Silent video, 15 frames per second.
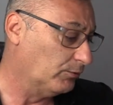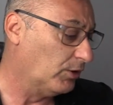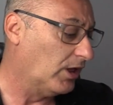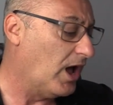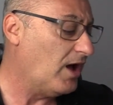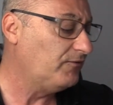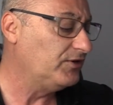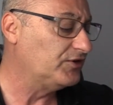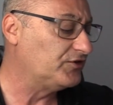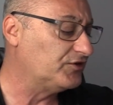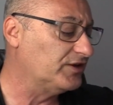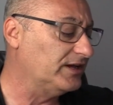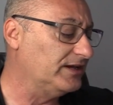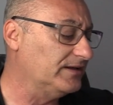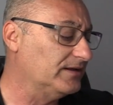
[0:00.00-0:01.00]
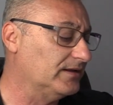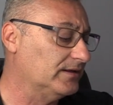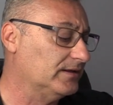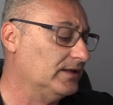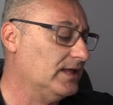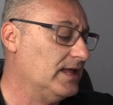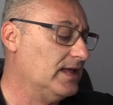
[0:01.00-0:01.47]
Well, obviously,
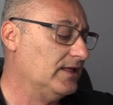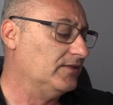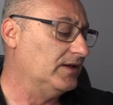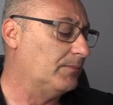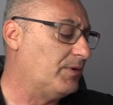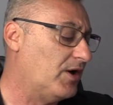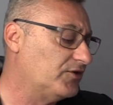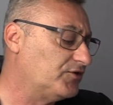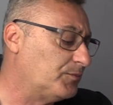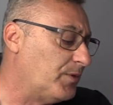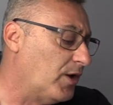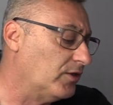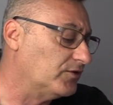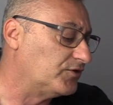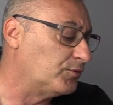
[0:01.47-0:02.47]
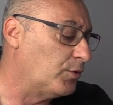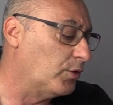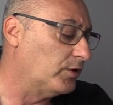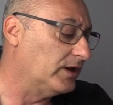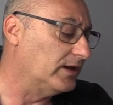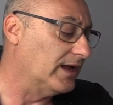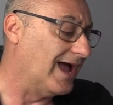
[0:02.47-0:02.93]
the Apostle Paul is
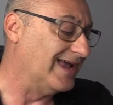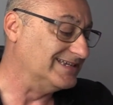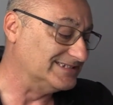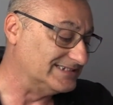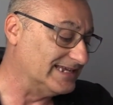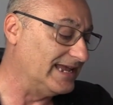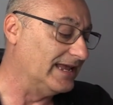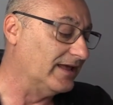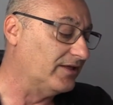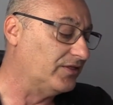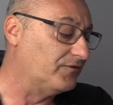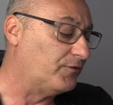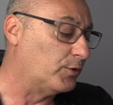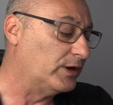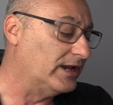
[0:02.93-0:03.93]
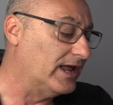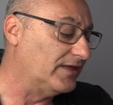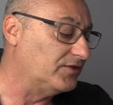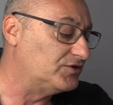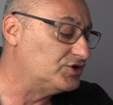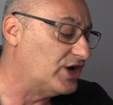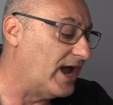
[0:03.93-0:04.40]
quoting Isaiah, the
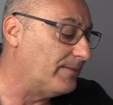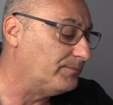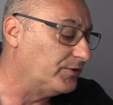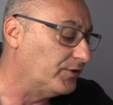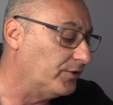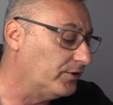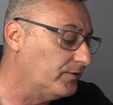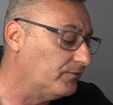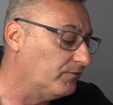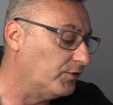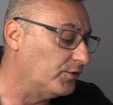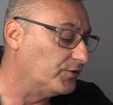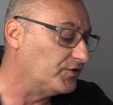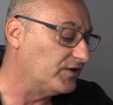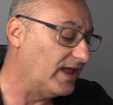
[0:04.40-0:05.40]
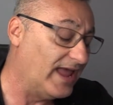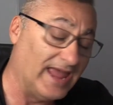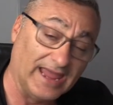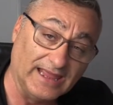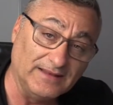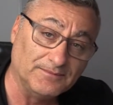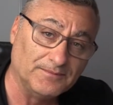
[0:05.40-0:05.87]
49th chapter, verse
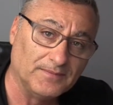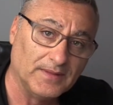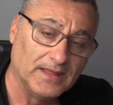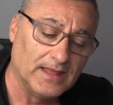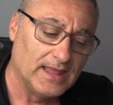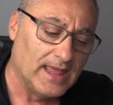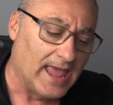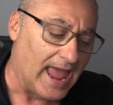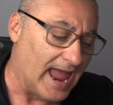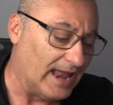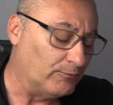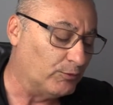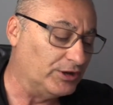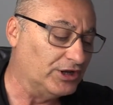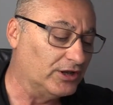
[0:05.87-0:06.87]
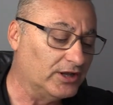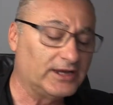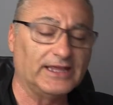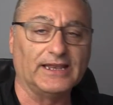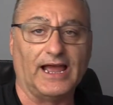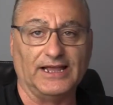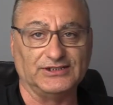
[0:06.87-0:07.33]
8. And when you
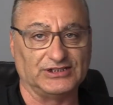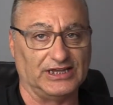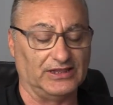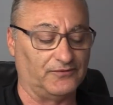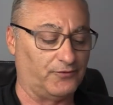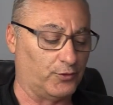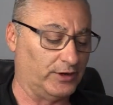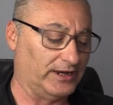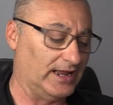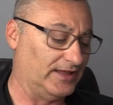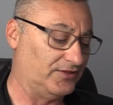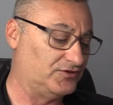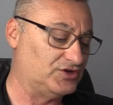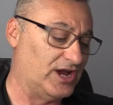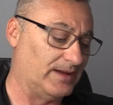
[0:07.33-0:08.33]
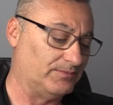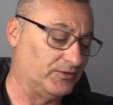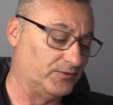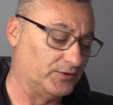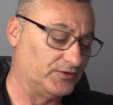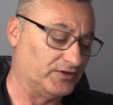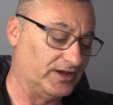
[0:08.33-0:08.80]
look at Isaiah, the 49th chapter,
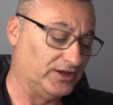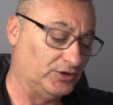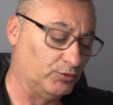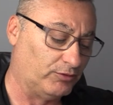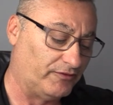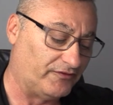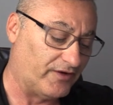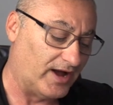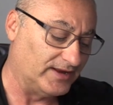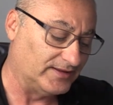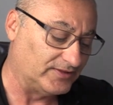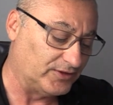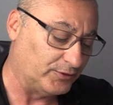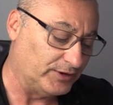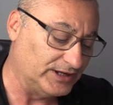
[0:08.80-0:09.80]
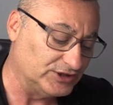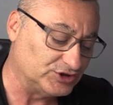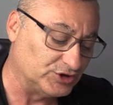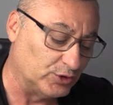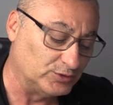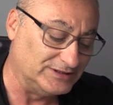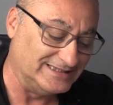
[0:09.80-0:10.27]
verse 8, you will find that there
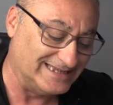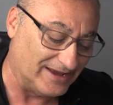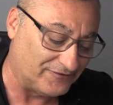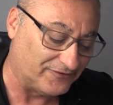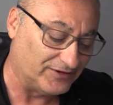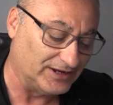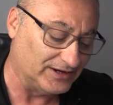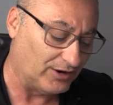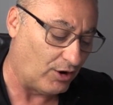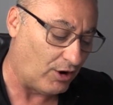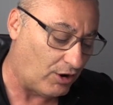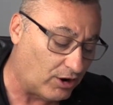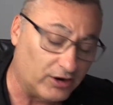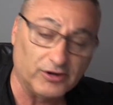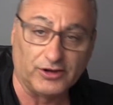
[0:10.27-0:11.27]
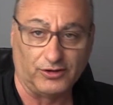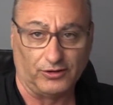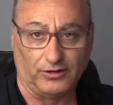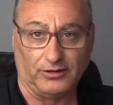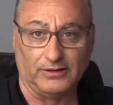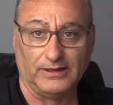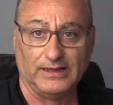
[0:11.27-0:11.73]
is no definite
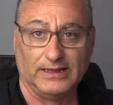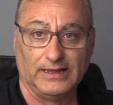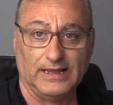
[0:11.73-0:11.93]
article.